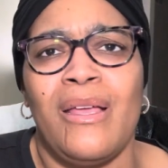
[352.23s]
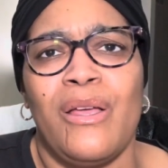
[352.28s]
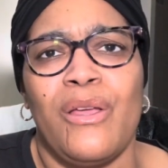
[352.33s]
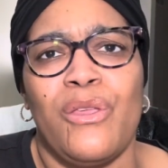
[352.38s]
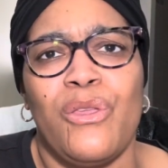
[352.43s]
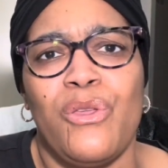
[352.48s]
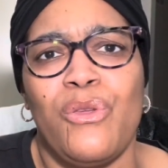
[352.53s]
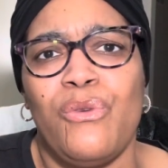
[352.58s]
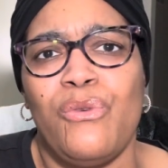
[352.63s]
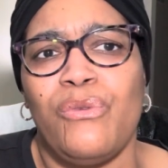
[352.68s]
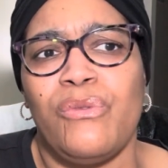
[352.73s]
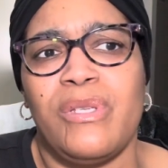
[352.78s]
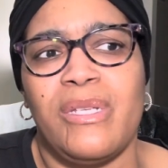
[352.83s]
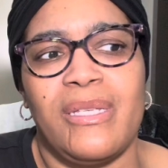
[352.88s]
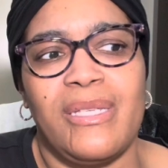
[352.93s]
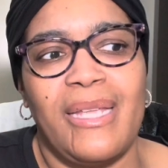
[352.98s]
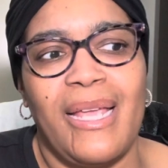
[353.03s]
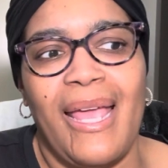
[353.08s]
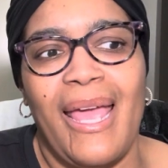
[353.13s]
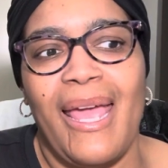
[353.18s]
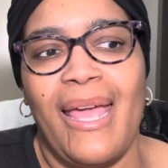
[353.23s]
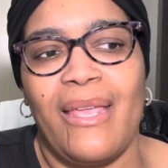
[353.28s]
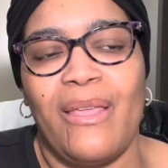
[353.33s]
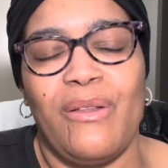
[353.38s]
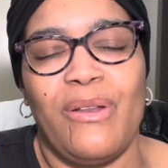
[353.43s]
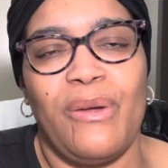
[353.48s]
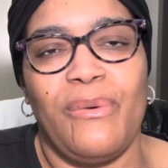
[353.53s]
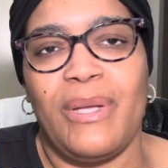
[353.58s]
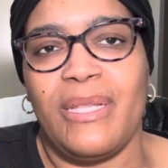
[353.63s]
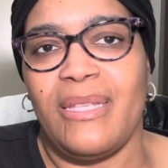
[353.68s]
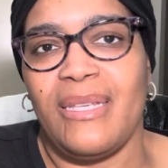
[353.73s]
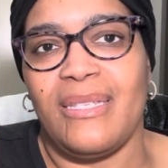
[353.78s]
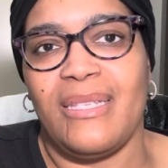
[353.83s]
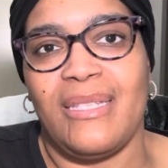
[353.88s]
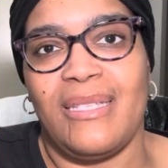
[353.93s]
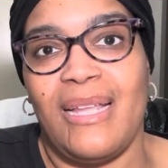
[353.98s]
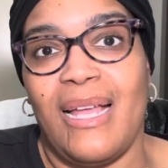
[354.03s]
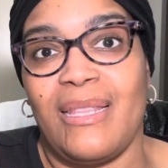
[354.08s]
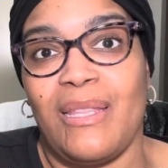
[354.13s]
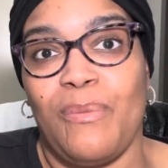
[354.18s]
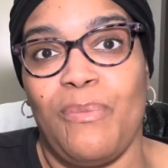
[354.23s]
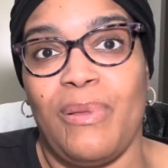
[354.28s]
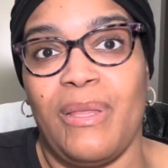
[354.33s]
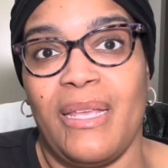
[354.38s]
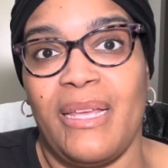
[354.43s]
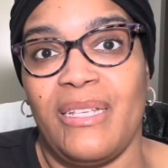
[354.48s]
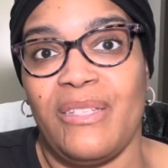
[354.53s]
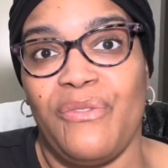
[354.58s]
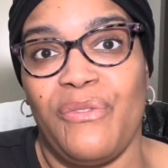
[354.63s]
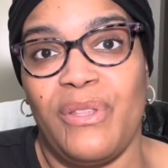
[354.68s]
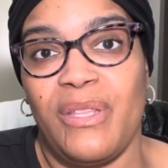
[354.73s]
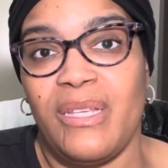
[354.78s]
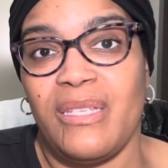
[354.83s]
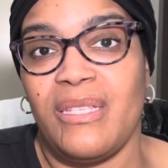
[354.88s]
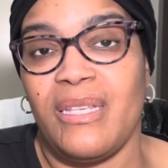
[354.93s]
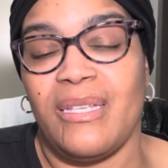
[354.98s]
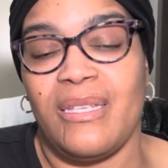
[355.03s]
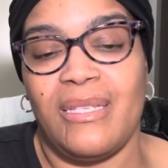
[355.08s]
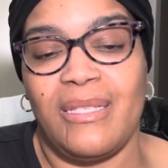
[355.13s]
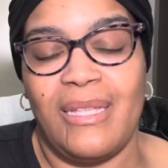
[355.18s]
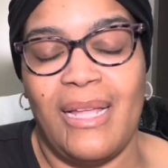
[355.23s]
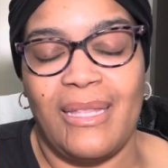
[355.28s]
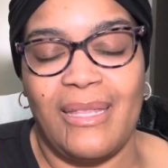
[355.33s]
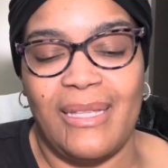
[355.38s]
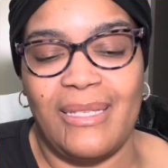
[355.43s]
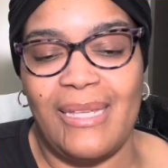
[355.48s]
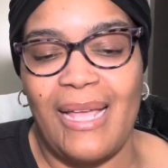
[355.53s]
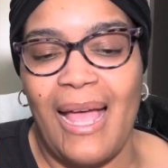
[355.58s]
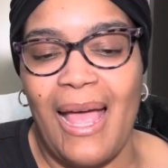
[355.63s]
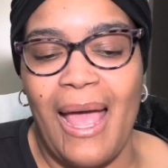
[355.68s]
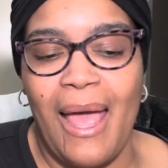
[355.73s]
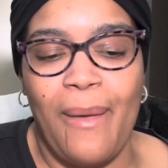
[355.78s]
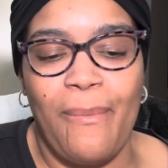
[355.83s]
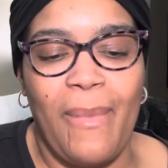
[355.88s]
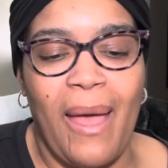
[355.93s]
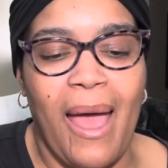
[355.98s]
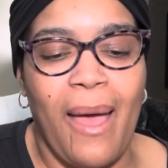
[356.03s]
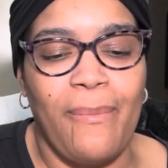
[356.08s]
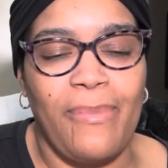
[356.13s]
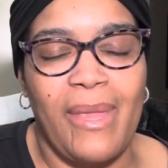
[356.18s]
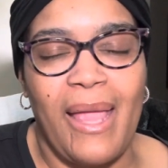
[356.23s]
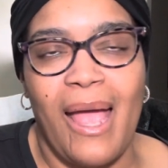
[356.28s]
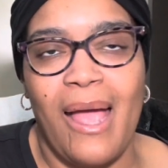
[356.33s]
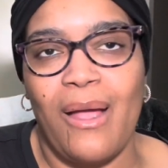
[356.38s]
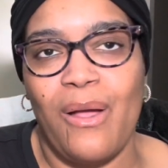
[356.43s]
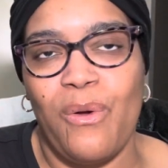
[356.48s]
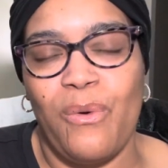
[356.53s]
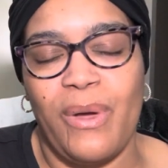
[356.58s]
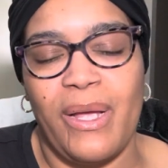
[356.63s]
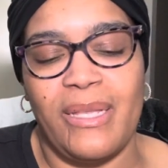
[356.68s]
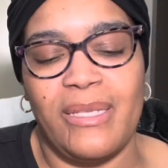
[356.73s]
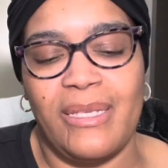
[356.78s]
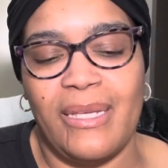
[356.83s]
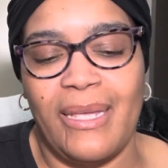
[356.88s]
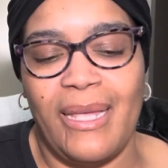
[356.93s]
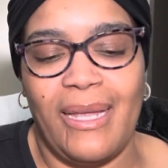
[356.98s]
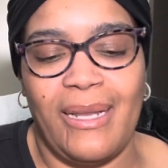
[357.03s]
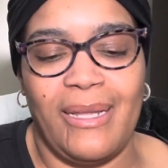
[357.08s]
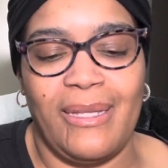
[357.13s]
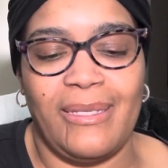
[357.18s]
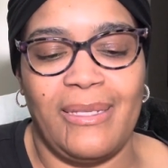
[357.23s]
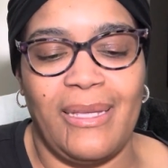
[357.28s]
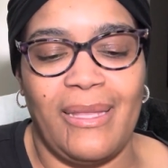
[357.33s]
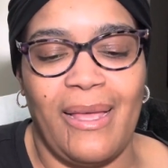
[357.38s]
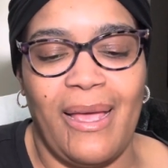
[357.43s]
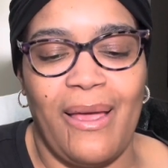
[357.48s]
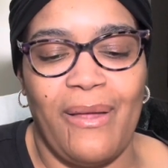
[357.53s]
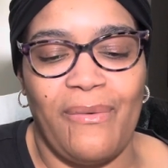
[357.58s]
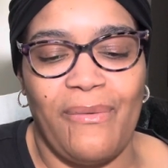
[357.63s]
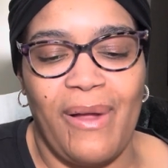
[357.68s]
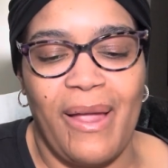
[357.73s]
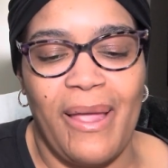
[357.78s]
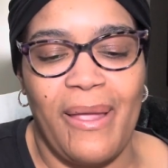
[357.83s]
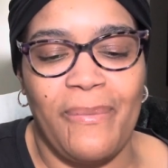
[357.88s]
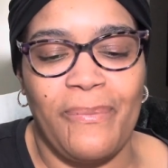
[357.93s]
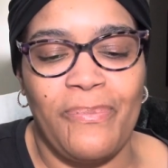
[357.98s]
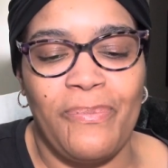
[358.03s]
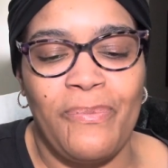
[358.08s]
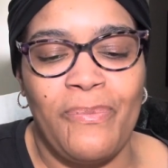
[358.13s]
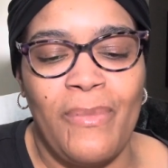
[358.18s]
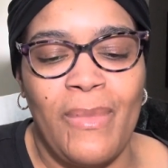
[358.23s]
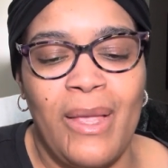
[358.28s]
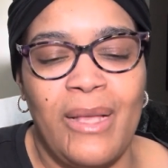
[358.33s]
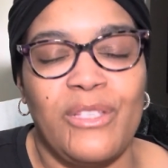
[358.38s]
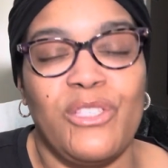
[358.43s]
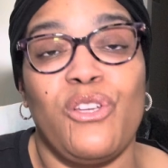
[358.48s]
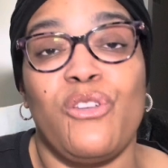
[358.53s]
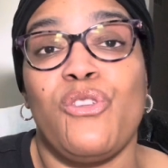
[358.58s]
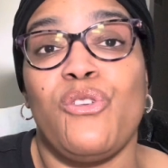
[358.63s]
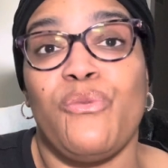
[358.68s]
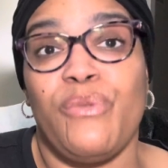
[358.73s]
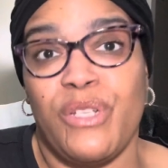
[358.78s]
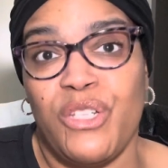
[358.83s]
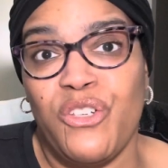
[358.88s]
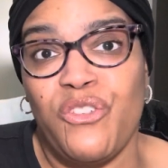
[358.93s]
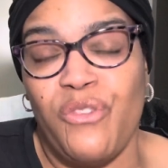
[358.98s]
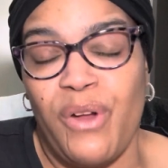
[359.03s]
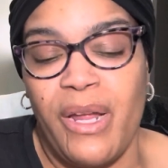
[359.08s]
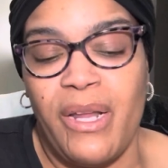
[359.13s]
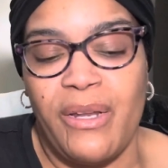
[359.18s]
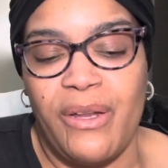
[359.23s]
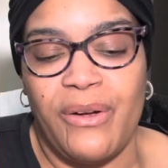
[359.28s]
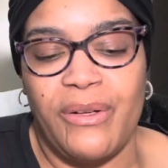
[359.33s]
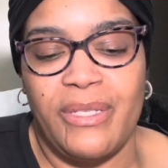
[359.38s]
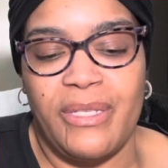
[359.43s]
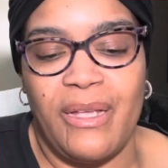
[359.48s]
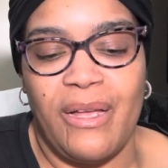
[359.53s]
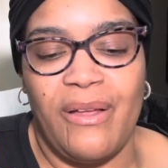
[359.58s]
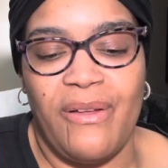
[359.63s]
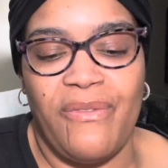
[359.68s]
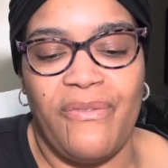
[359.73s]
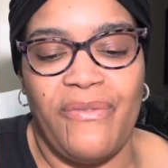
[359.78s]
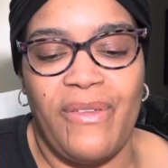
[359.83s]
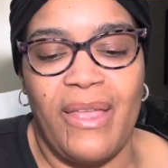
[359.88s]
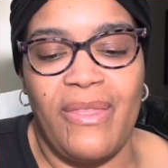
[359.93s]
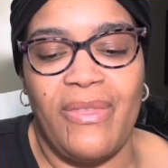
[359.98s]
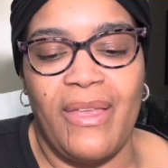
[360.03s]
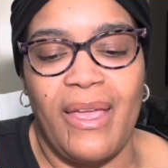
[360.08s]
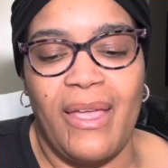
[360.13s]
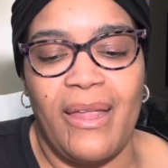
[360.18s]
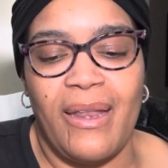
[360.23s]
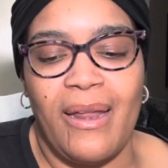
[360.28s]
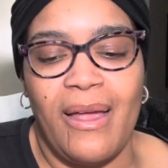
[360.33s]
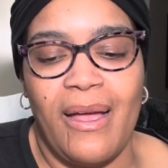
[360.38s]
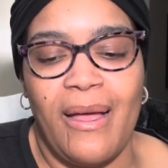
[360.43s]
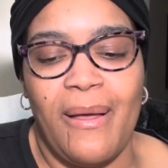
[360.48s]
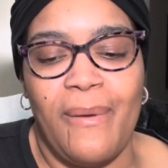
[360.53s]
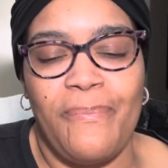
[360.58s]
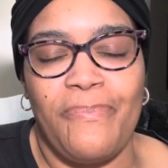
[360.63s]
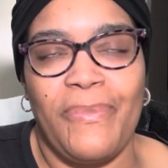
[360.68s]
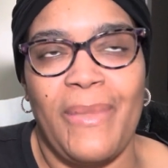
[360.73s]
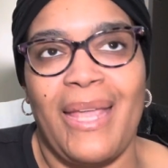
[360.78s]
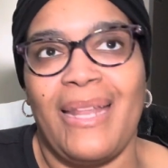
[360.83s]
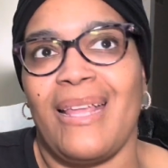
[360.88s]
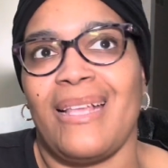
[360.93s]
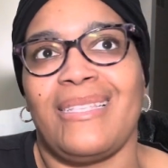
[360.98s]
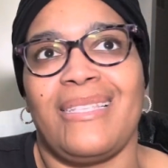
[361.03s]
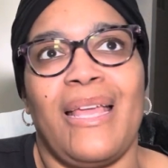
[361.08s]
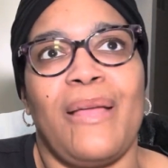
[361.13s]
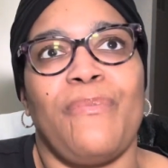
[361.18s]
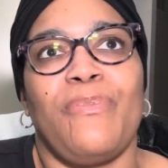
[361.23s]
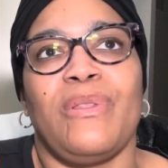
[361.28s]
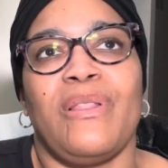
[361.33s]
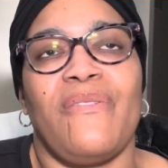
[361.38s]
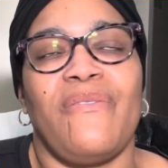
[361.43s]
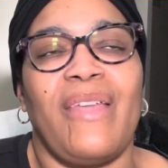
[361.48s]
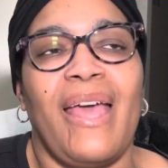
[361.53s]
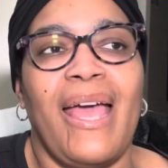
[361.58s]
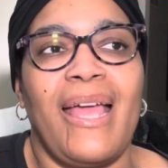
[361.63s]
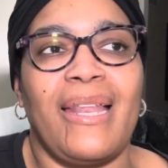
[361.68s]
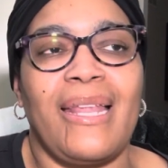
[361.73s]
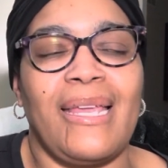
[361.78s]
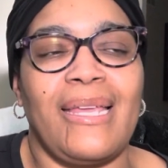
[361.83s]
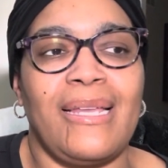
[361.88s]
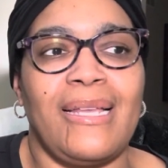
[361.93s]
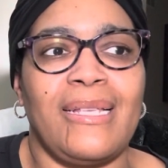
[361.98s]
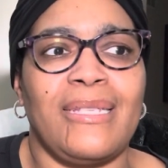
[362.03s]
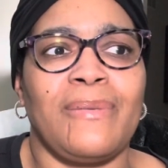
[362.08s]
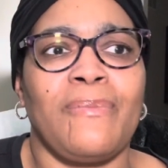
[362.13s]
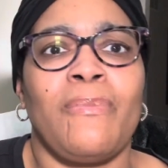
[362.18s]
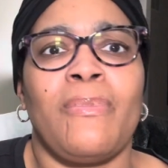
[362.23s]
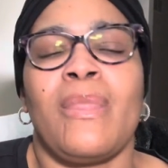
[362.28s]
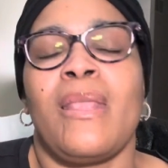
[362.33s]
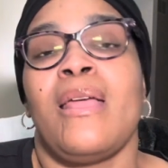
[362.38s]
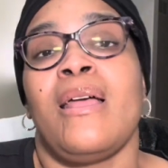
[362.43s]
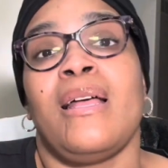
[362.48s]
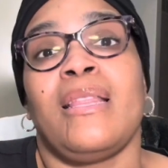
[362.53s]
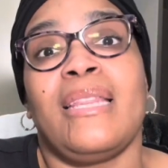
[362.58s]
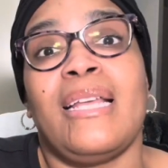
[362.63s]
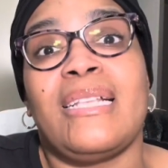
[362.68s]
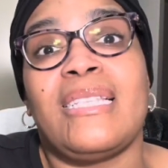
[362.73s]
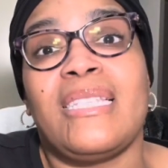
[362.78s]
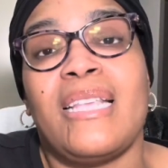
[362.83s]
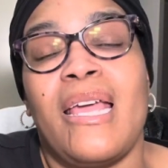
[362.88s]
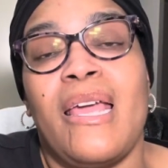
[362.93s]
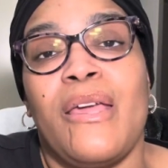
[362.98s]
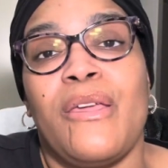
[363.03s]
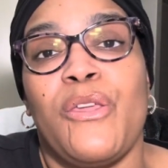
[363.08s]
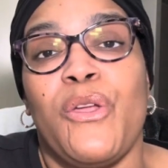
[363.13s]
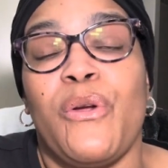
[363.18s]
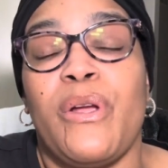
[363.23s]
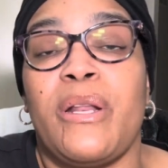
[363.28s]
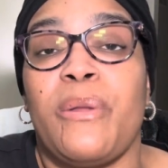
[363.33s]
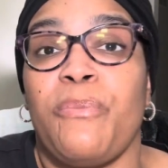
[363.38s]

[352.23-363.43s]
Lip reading: you just say, hey, you know what? This is not the place for this. This is not the time. I'm not going to get into that, right? So you restrain yourself. And then an example of that is, let's say you're at a